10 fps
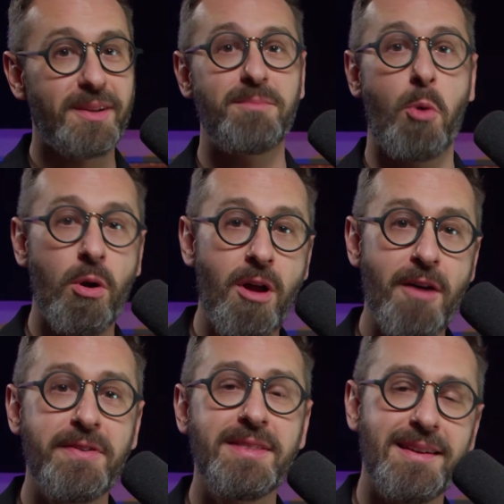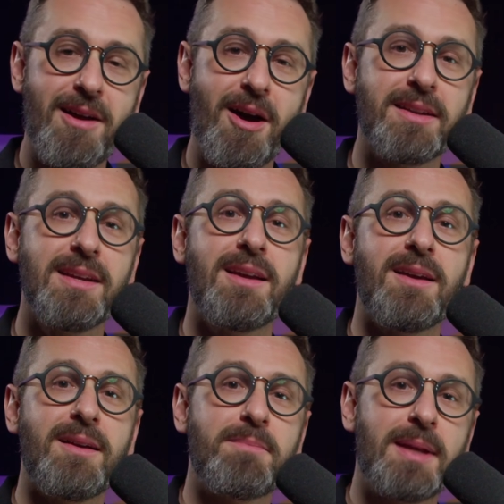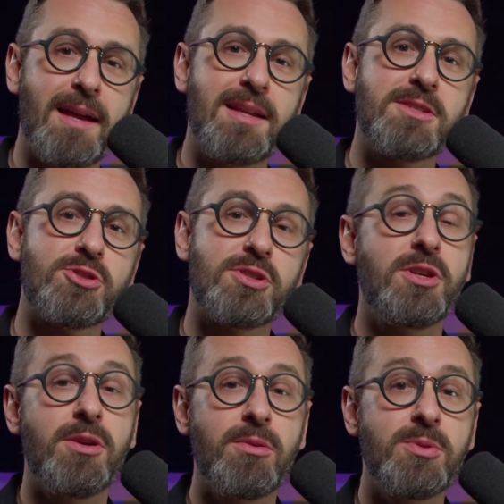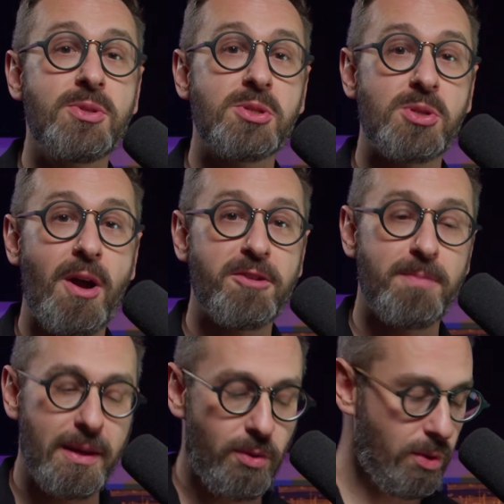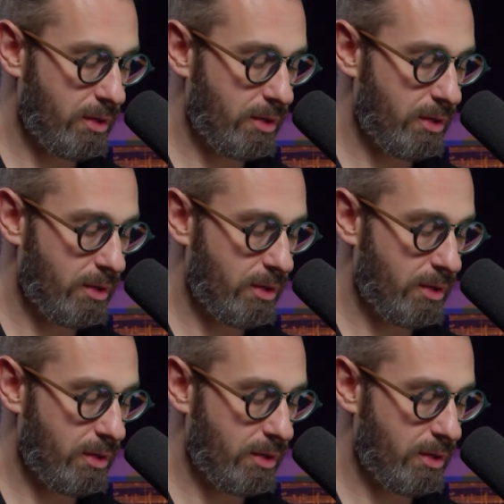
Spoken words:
More often than not, pianists use the soft pedal